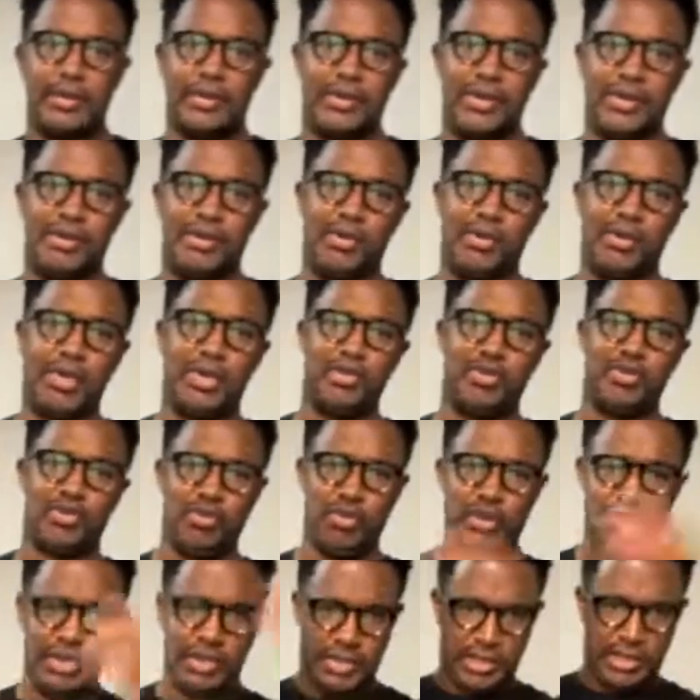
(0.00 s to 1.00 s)
think I'm gonna get
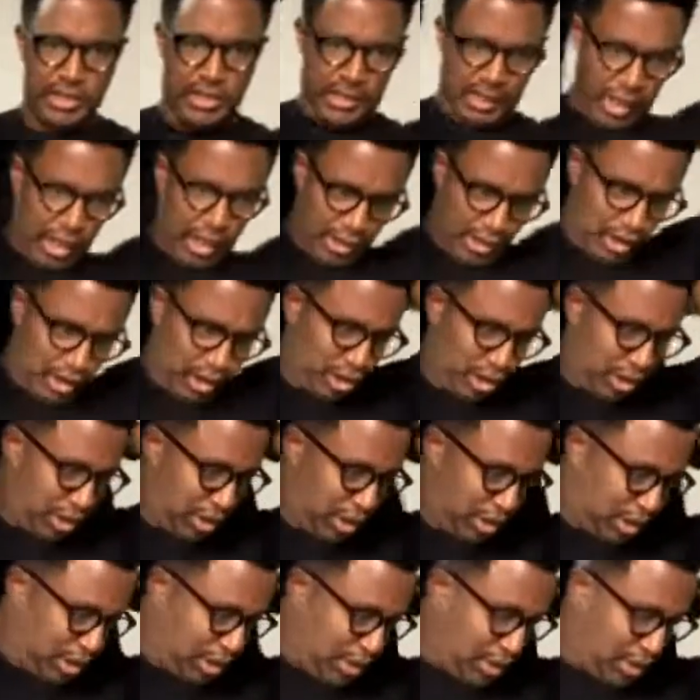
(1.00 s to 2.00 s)
treated to lunch.
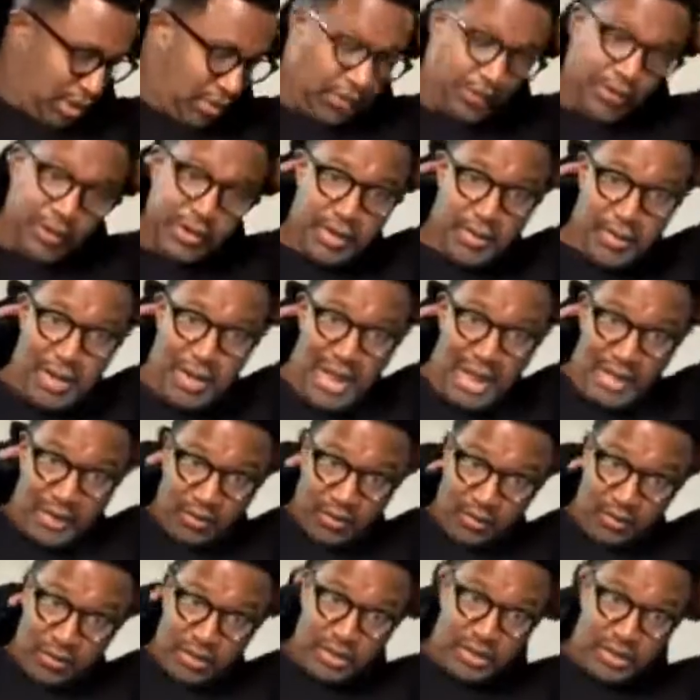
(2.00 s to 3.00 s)
A friend of
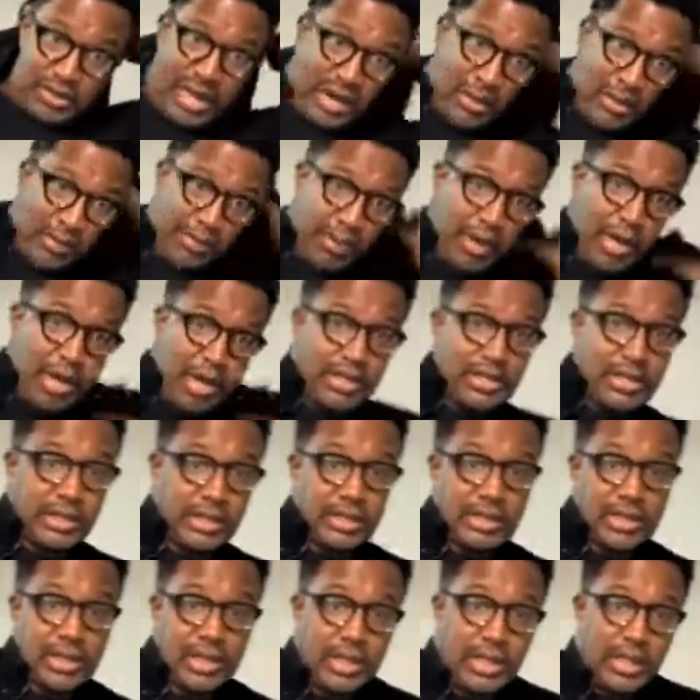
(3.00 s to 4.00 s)
mine has got a project
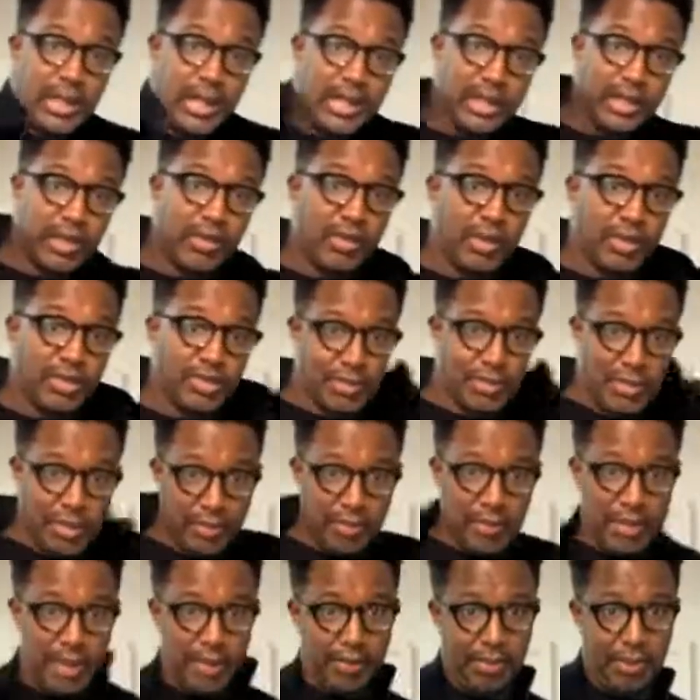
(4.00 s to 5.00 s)
that he wants me to
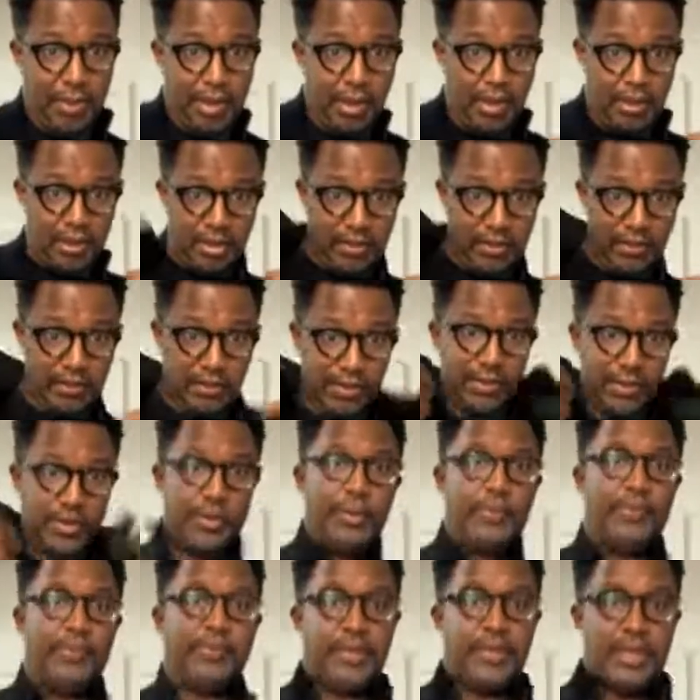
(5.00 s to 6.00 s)
be a part of, so
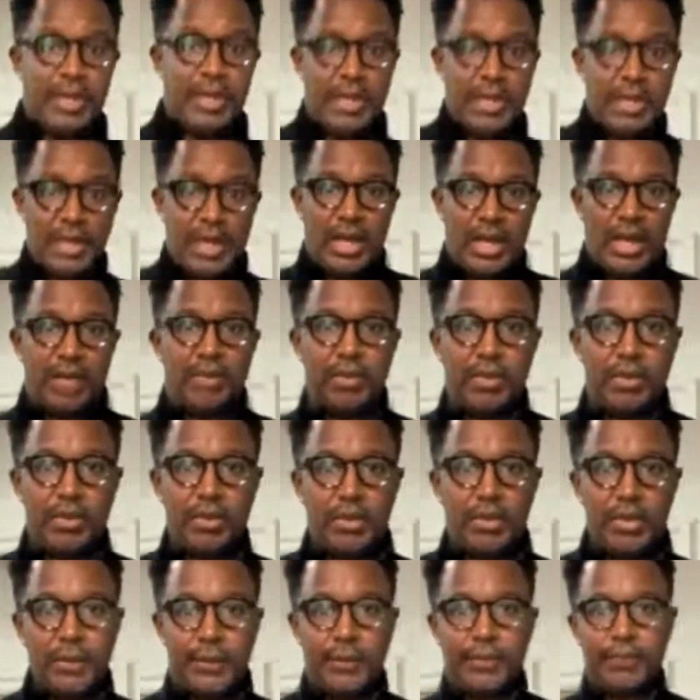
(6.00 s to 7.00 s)
I'm going,
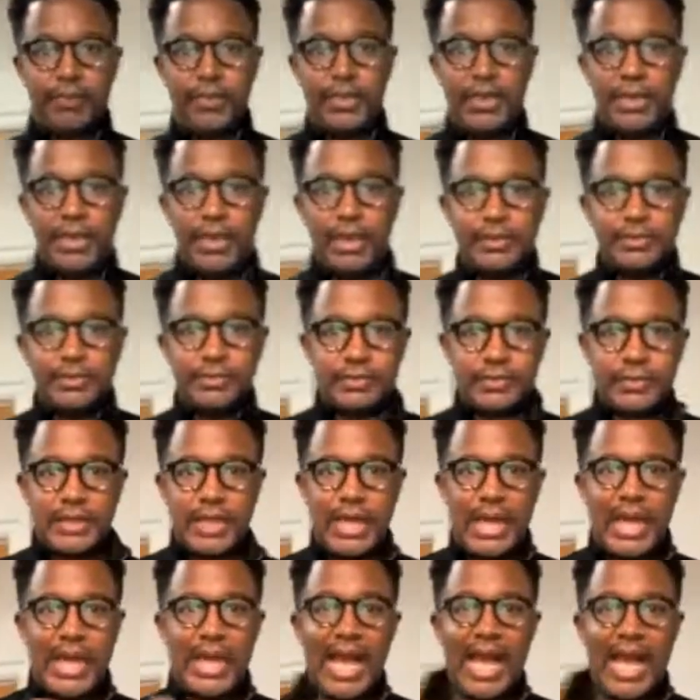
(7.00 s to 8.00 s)

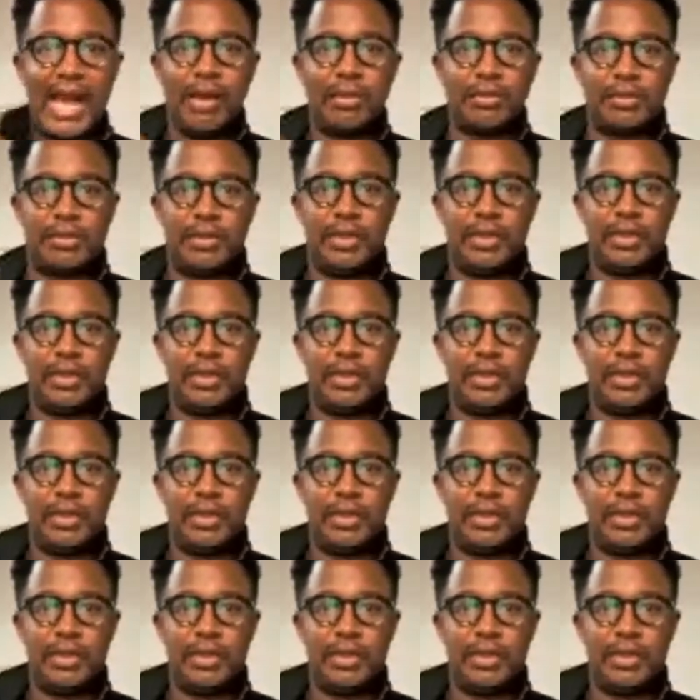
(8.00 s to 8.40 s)
hang out,